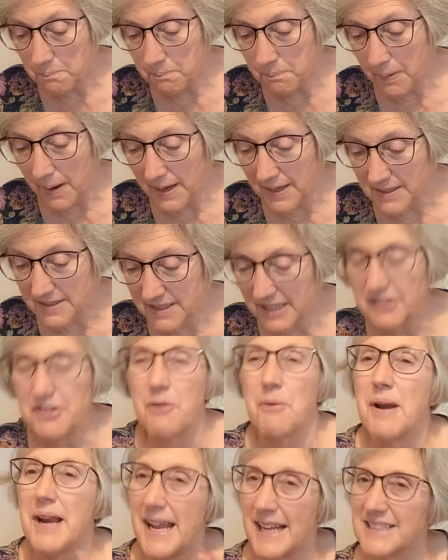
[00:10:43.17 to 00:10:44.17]
but, you
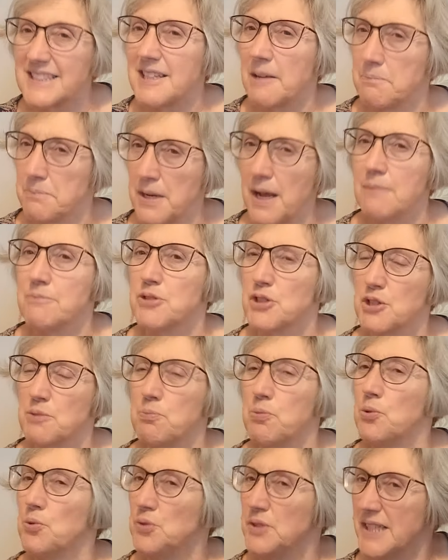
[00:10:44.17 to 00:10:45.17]
know, and sometimes the
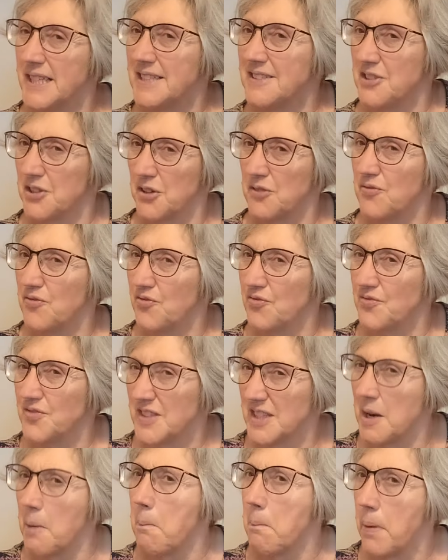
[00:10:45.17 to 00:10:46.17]
sprawl did sort of
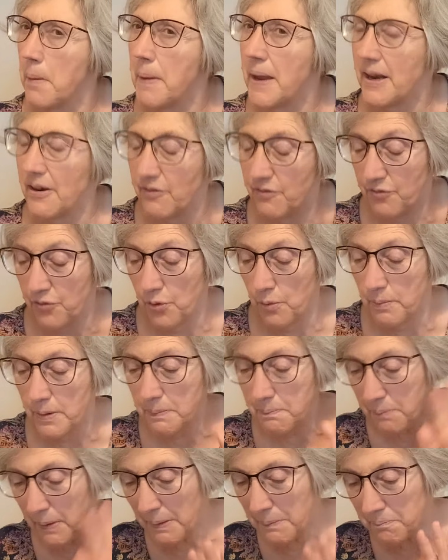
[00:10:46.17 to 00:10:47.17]
slump a bit for
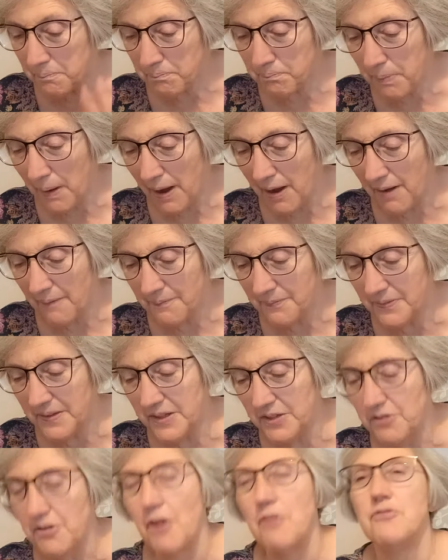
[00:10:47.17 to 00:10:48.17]
me, but
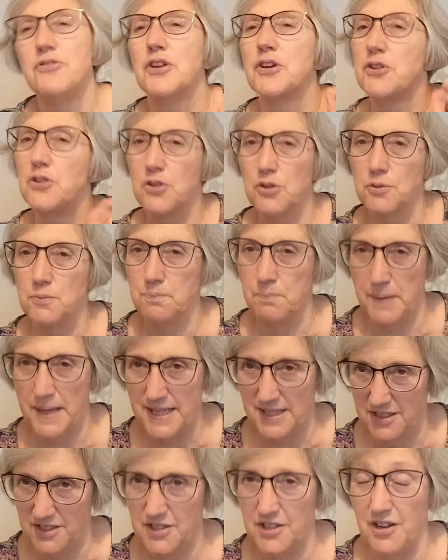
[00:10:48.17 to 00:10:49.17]
you know, the good
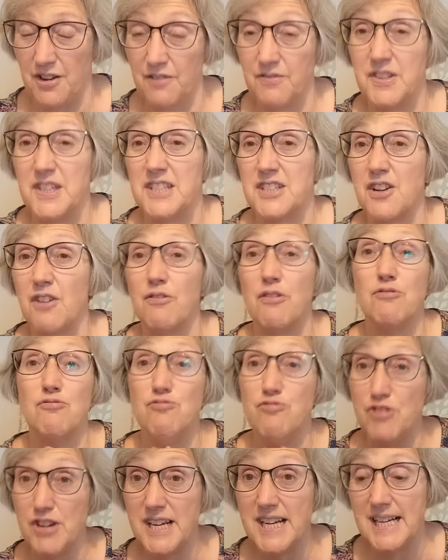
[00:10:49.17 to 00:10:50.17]
bits of this novel
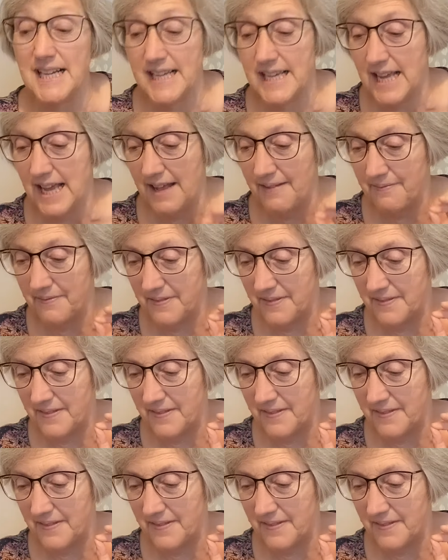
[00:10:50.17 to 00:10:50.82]
really